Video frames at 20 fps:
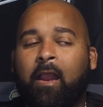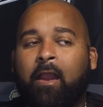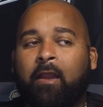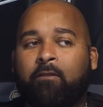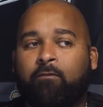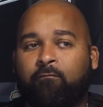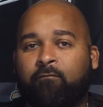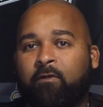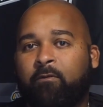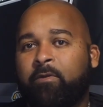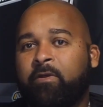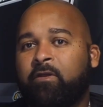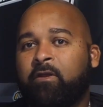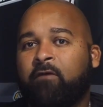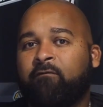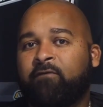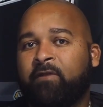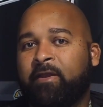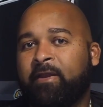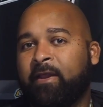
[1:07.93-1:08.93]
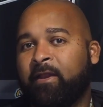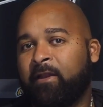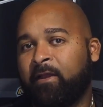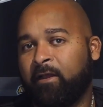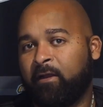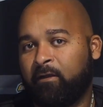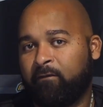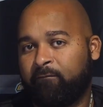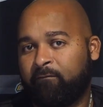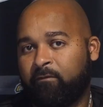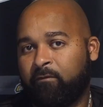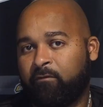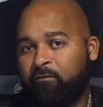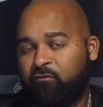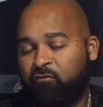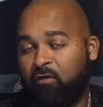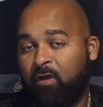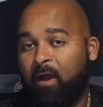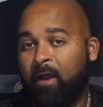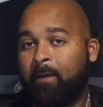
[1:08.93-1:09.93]
It's very tough to nail it on the first
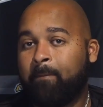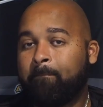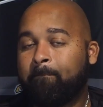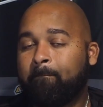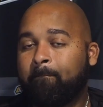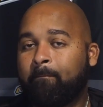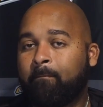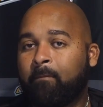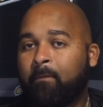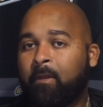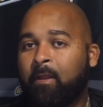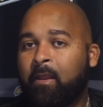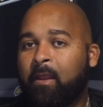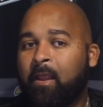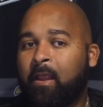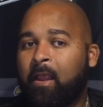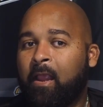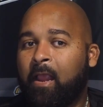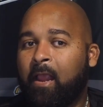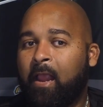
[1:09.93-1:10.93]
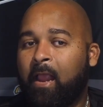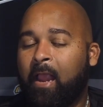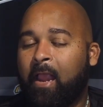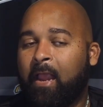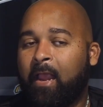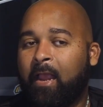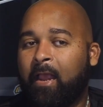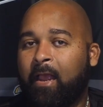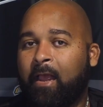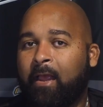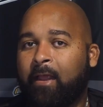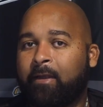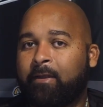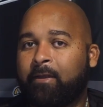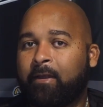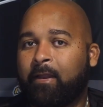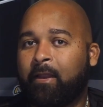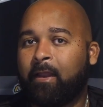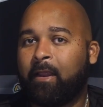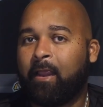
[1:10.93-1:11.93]
try, and
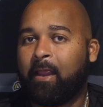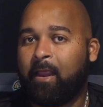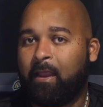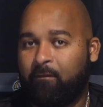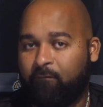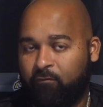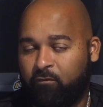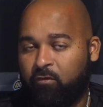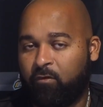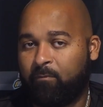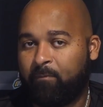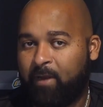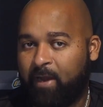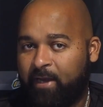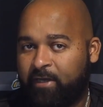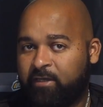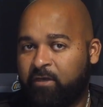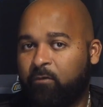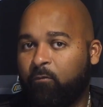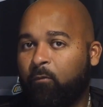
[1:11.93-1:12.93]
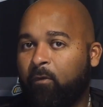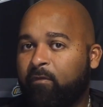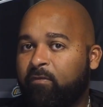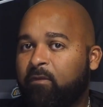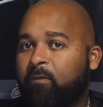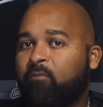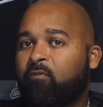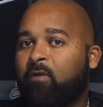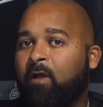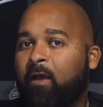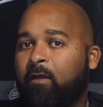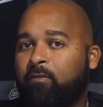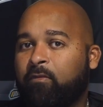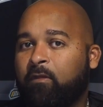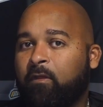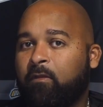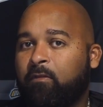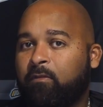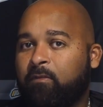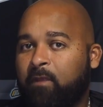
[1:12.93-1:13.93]
if you're patient with the
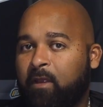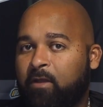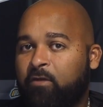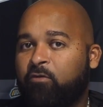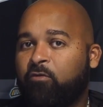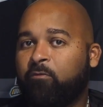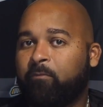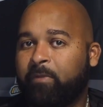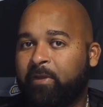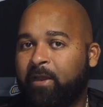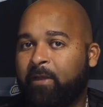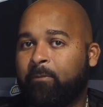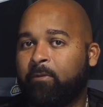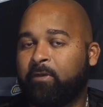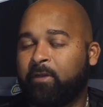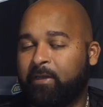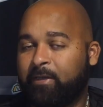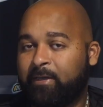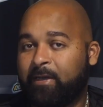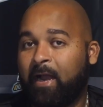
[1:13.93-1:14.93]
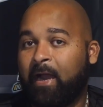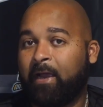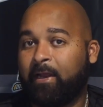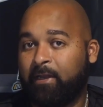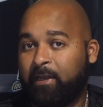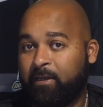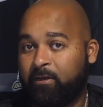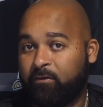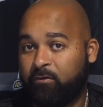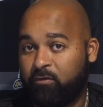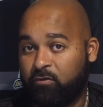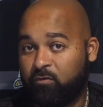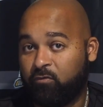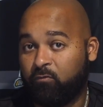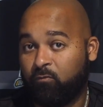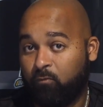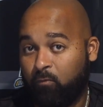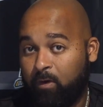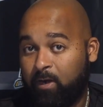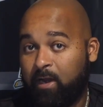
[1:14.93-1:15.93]
process, then you'll be able to dial into
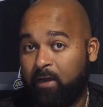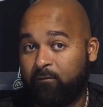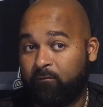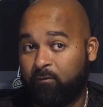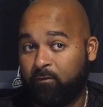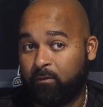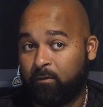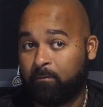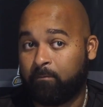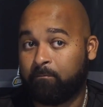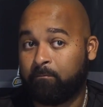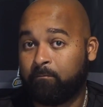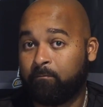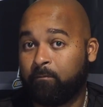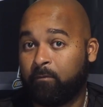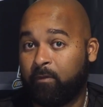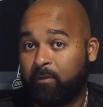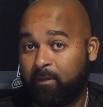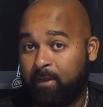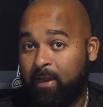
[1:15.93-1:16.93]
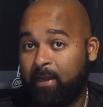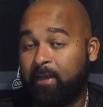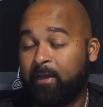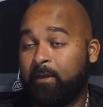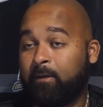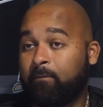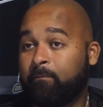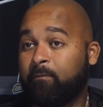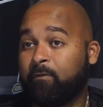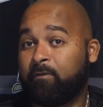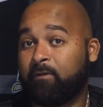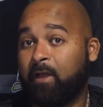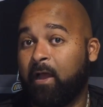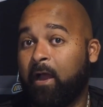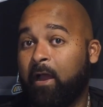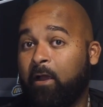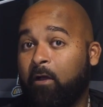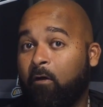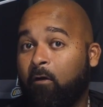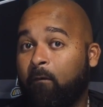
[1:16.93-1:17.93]
whatever skating
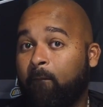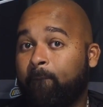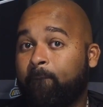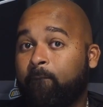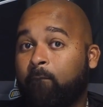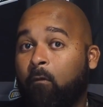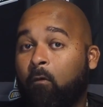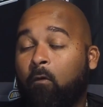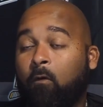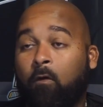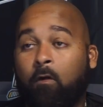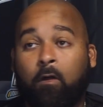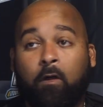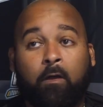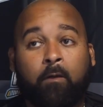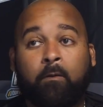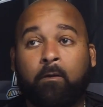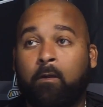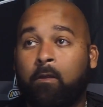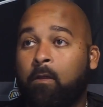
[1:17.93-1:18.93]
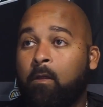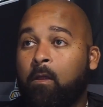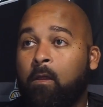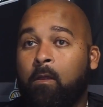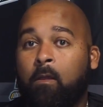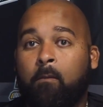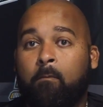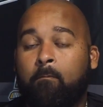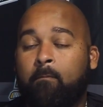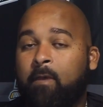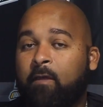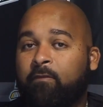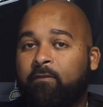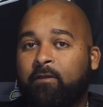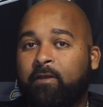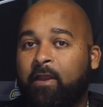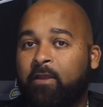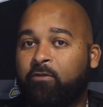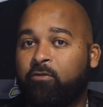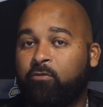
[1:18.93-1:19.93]
style or
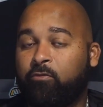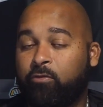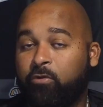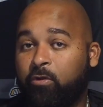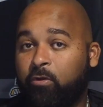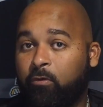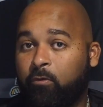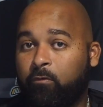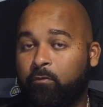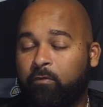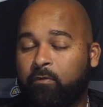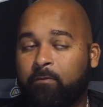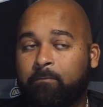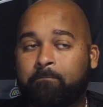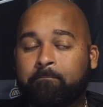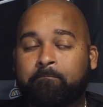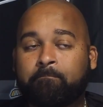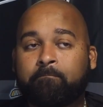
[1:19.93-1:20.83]
method that you use.